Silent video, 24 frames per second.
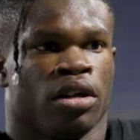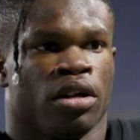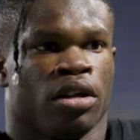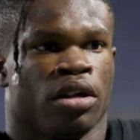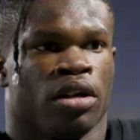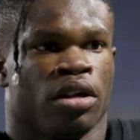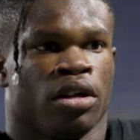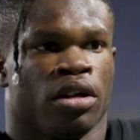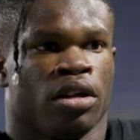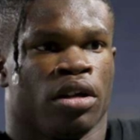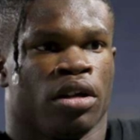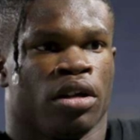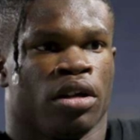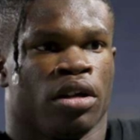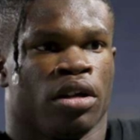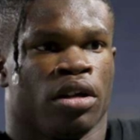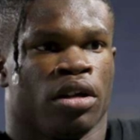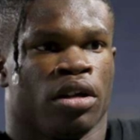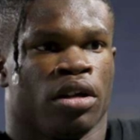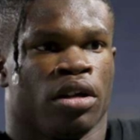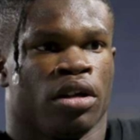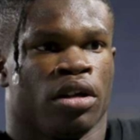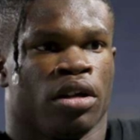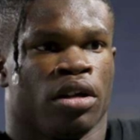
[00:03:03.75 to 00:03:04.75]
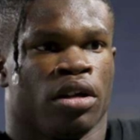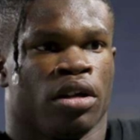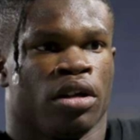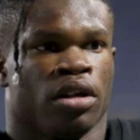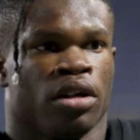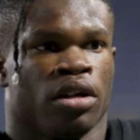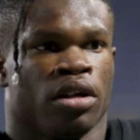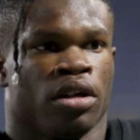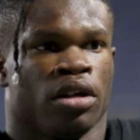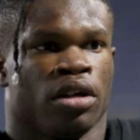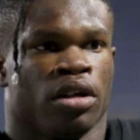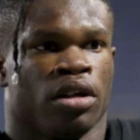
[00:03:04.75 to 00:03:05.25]

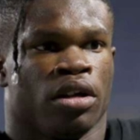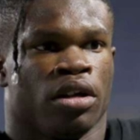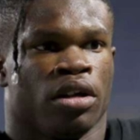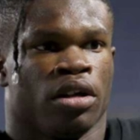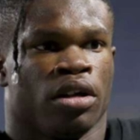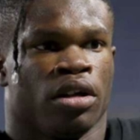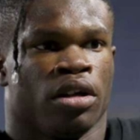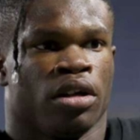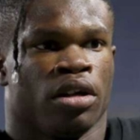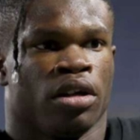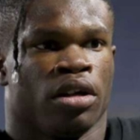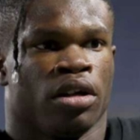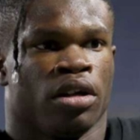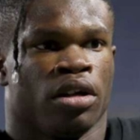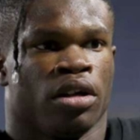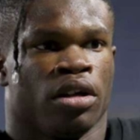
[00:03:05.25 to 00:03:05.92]
[no speech]